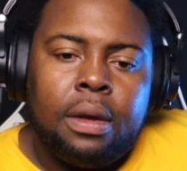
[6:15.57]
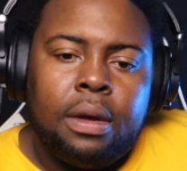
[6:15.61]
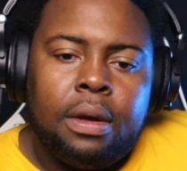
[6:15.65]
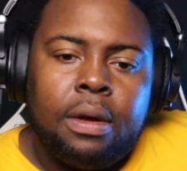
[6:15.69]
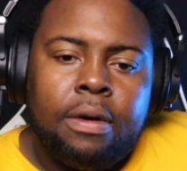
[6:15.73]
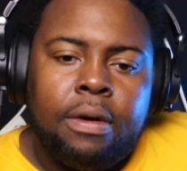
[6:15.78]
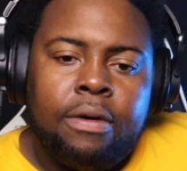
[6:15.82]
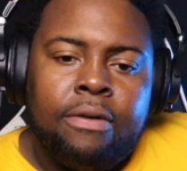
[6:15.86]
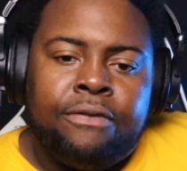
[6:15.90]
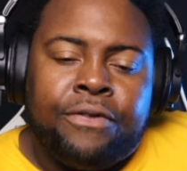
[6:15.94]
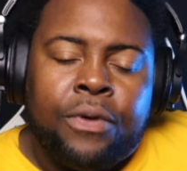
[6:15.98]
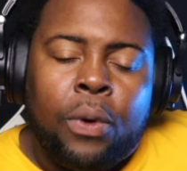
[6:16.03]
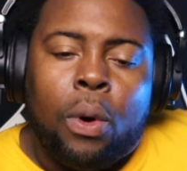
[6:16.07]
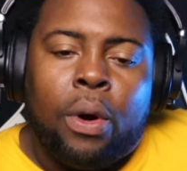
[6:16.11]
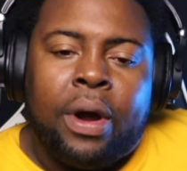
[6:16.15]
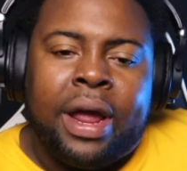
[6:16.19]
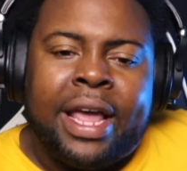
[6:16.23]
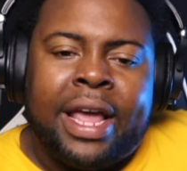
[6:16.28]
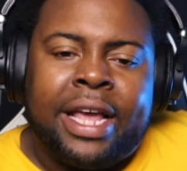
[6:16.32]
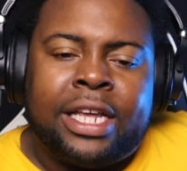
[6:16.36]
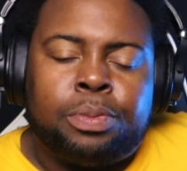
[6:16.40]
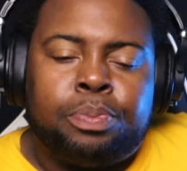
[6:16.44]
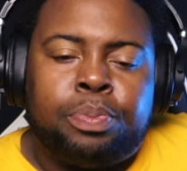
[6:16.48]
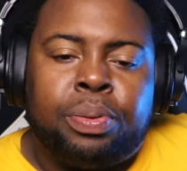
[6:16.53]
For
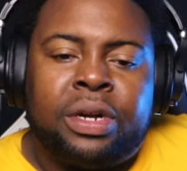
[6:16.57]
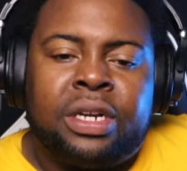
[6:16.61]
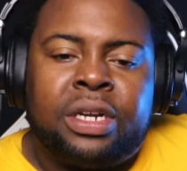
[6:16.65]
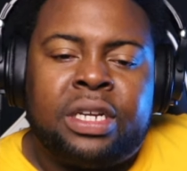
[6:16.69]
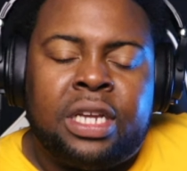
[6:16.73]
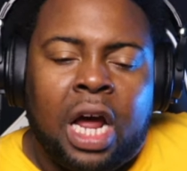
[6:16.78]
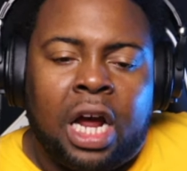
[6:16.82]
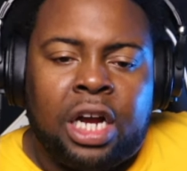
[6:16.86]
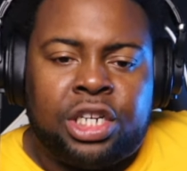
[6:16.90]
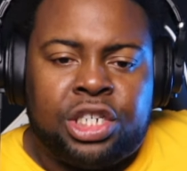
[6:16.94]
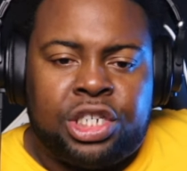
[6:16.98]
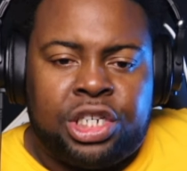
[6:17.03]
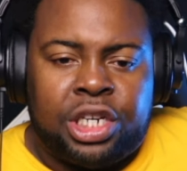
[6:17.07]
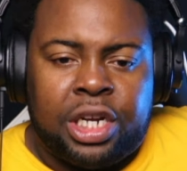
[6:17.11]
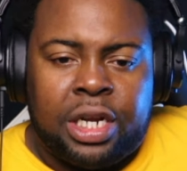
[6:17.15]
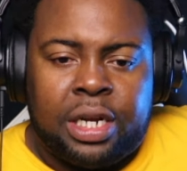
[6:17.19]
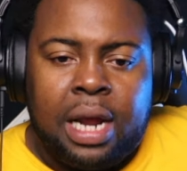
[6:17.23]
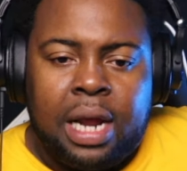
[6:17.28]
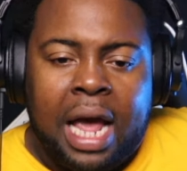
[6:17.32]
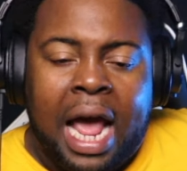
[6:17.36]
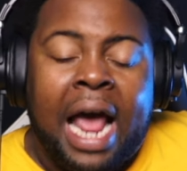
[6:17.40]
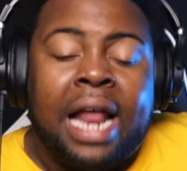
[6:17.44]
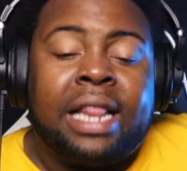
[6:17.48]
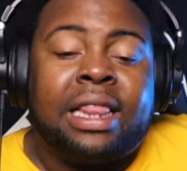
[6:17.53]
his production
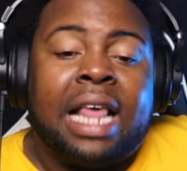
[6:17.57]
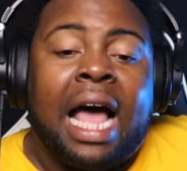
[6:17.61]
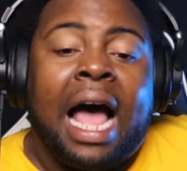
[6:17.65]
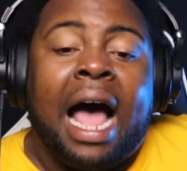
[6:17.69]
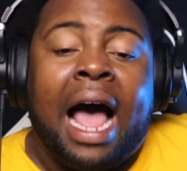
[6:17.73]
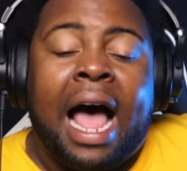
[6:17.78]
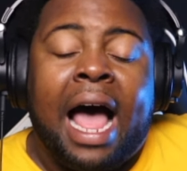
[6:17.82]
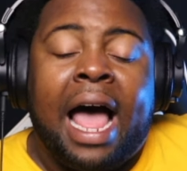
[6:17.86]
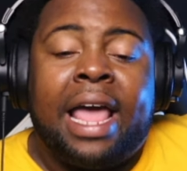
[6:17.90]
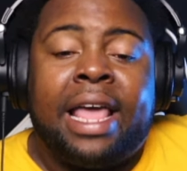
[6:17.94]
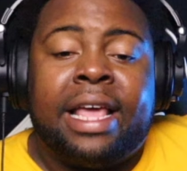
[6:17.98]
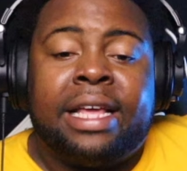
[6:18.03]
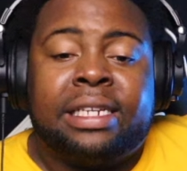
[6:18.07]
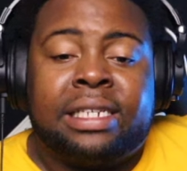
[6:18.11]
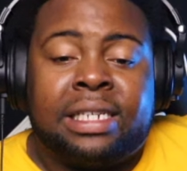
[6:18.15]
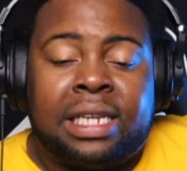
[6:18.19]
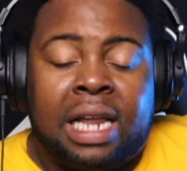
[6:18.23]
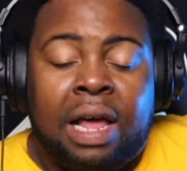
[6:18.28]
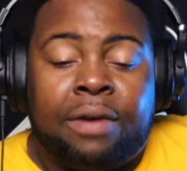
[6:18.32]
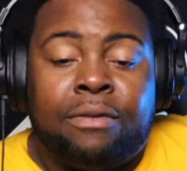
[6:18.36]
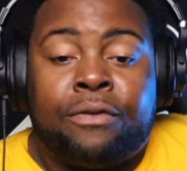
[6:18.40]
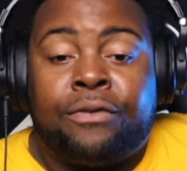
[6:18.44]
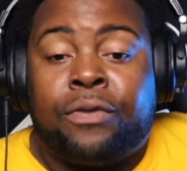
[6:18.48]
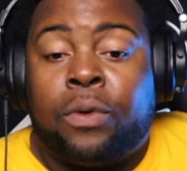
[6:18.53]
at the highest
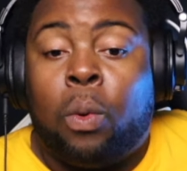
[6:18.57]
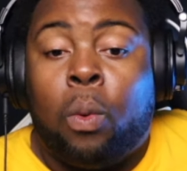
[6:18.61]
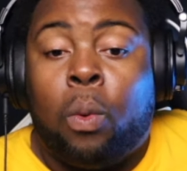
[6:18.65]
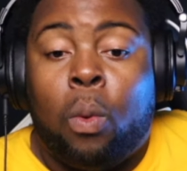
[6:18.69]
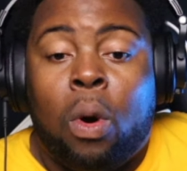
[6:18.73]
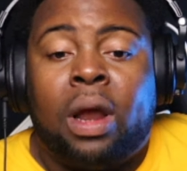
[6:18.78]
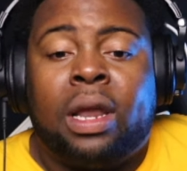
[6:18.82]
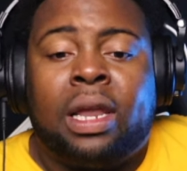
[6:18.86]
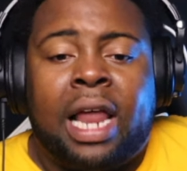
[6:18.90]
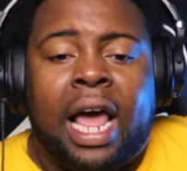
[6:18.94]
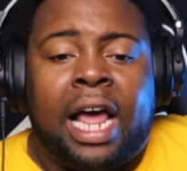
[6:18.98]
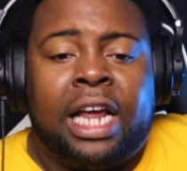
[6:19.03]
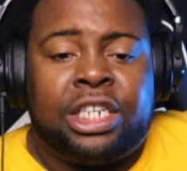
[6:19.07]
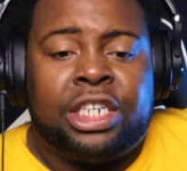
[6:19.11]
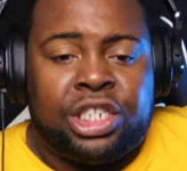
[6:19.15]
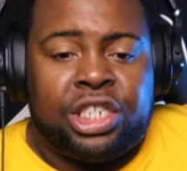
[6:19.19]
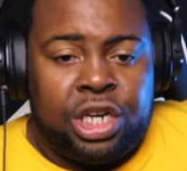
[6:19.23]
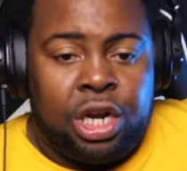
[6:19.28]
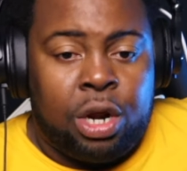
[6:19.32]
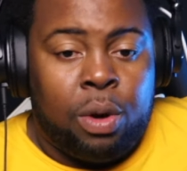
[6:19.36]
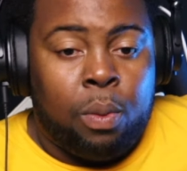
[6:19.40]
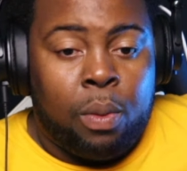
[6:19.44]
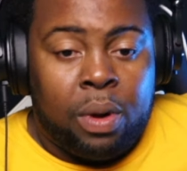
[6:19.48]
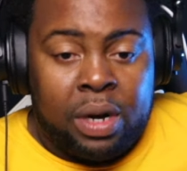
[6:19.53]
level for one last
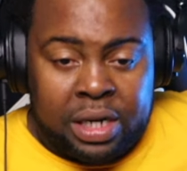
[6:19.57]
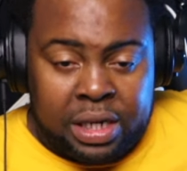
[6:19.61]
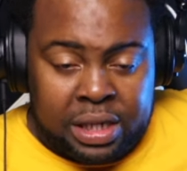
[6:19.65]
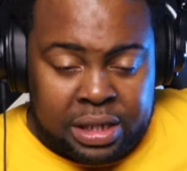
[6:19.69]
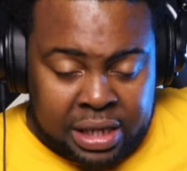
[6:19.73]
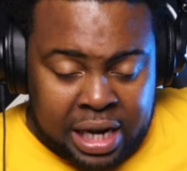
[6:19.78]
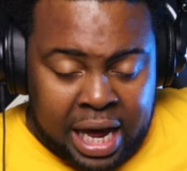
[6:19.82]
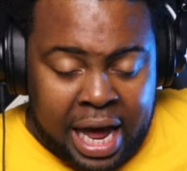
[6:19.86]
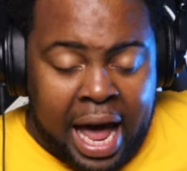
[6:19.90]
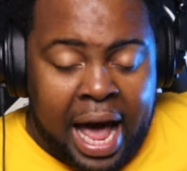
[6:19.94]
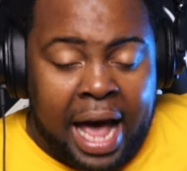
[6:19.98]
year when he's